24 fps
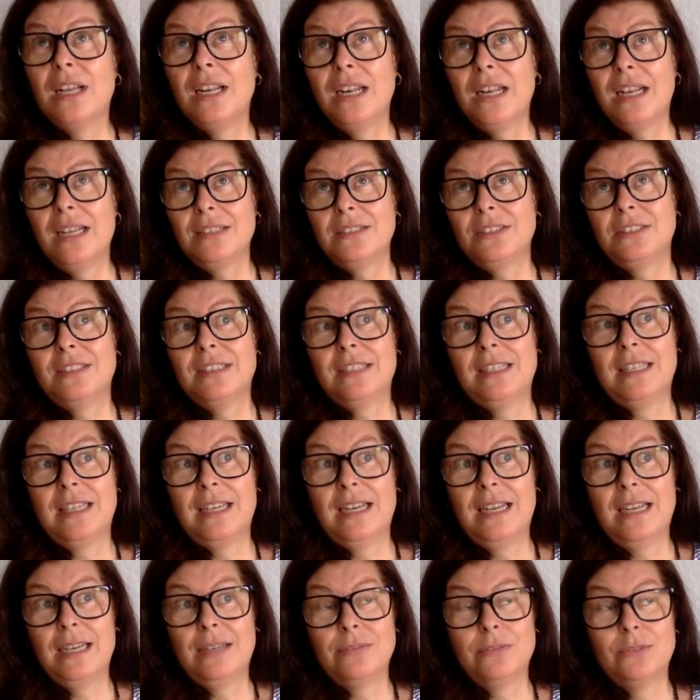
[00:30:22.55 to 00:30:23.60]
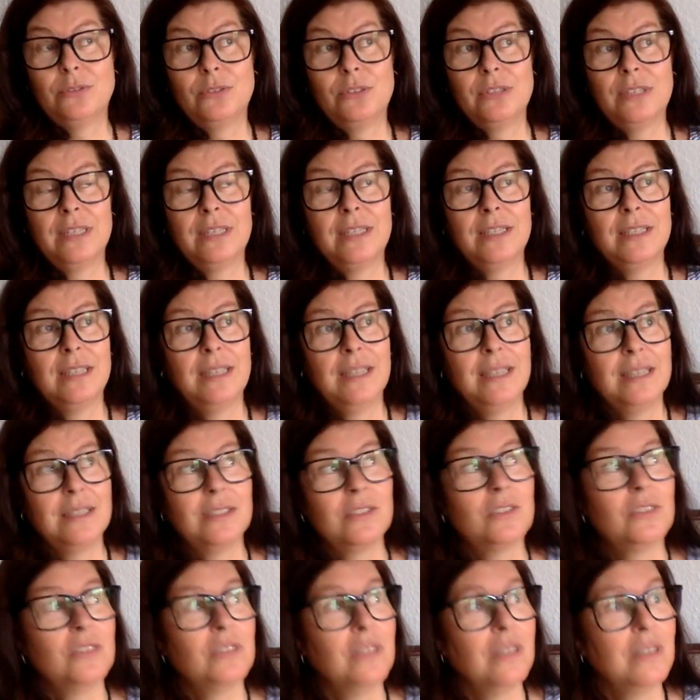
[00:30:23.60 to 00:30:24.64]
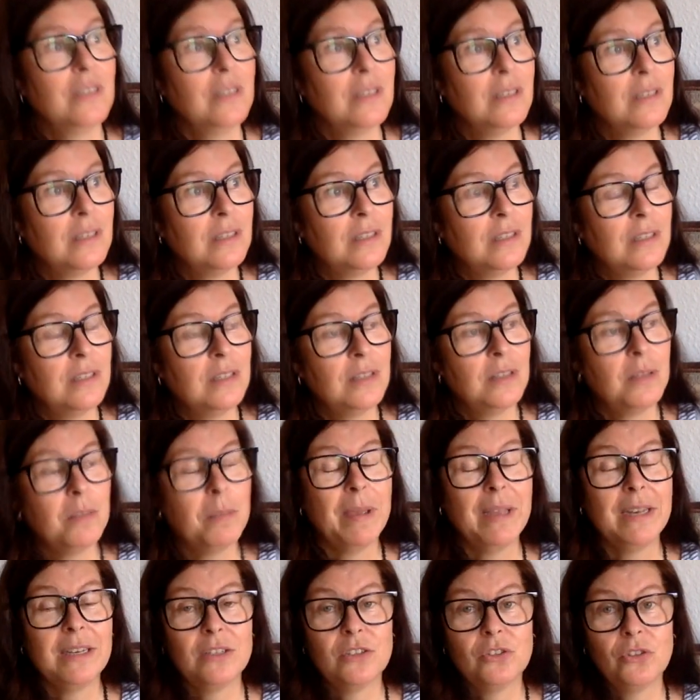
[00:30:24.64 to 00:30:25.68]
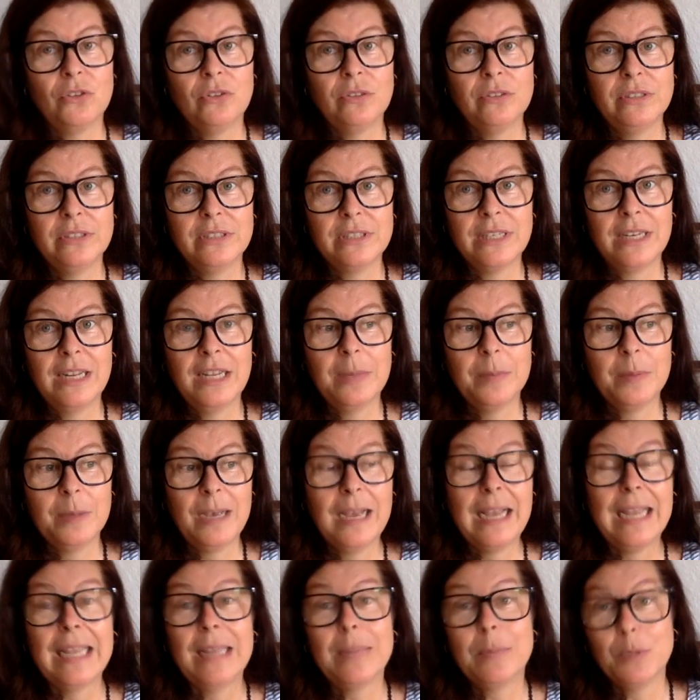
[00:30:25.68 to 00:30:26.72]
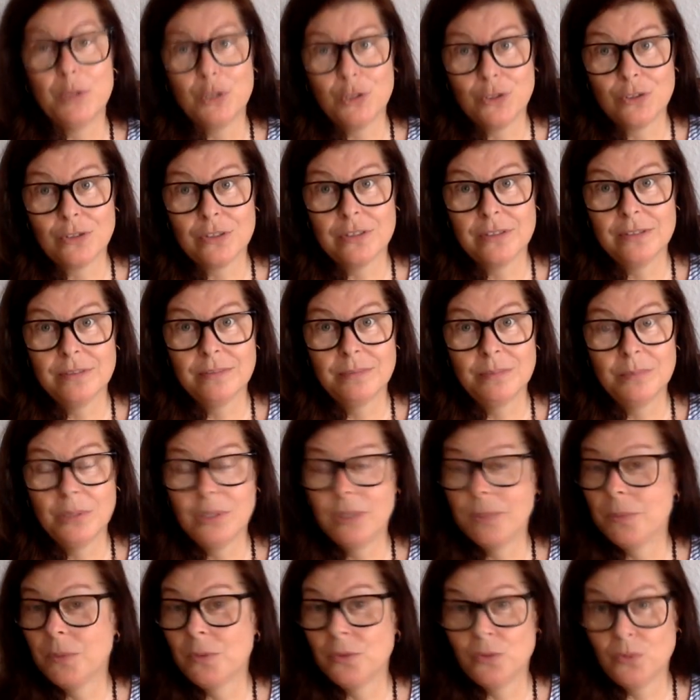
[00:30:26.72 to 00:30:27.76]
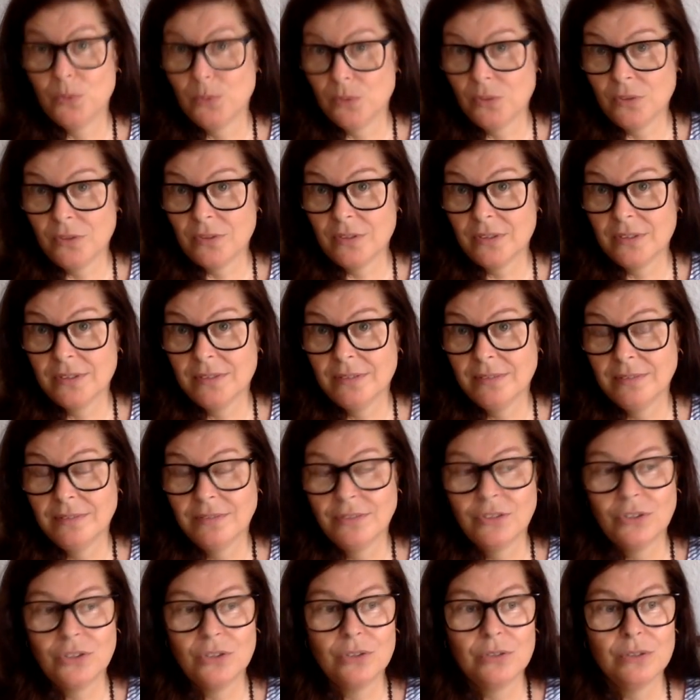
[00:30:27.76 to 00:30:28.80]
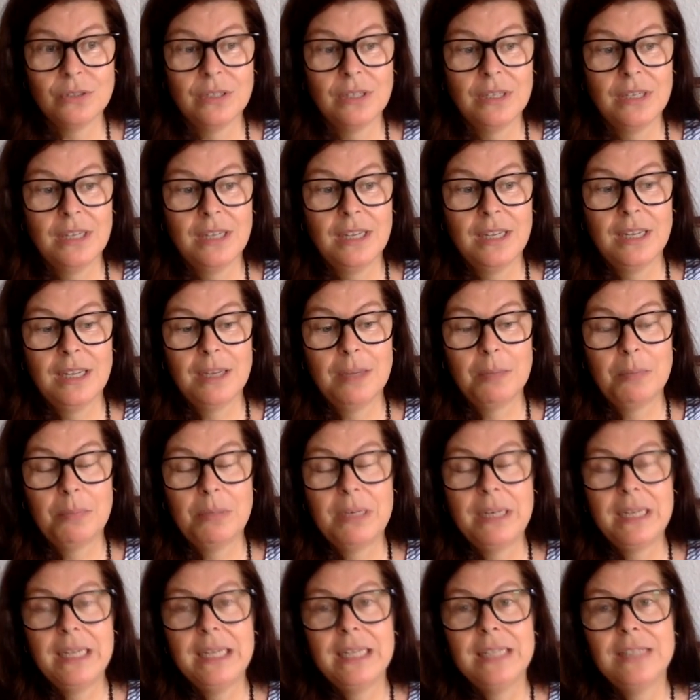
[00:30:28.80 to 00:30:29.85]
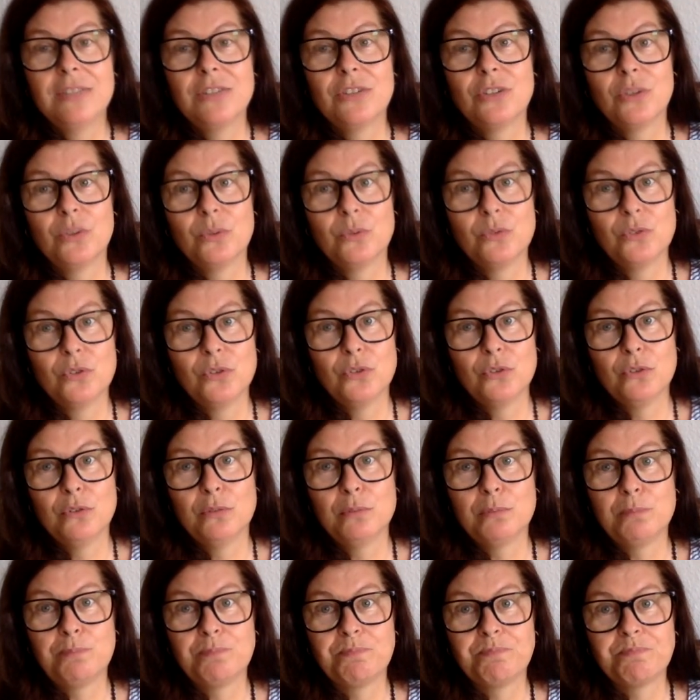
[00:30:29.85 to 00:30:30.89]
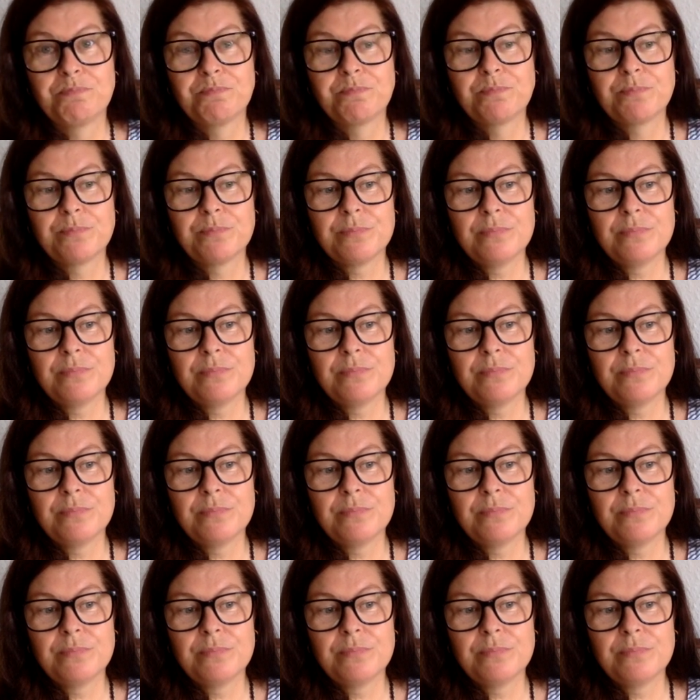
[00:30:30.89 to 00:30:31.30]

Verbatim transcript: Oh yeah, last thing I have to say, it's the mandatory disclaimer. I am a doctor, but I'm not your doctor. So please don't do